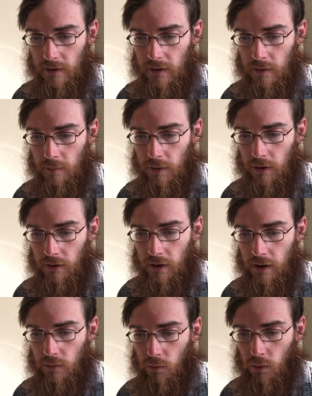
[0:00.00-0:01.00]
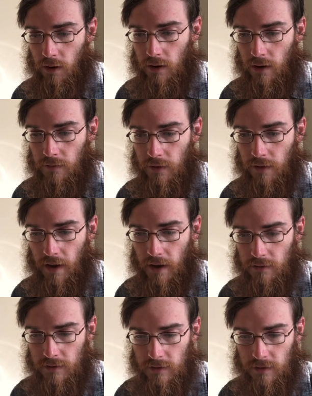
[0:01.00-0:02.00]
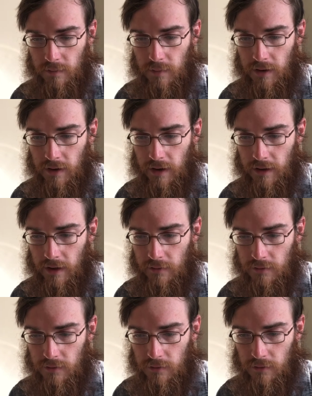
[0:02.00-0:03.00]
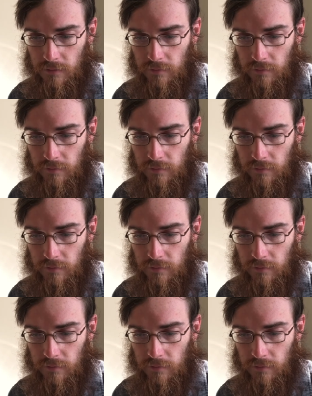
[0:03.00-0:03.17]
but let one of 1,000 be thy counselor.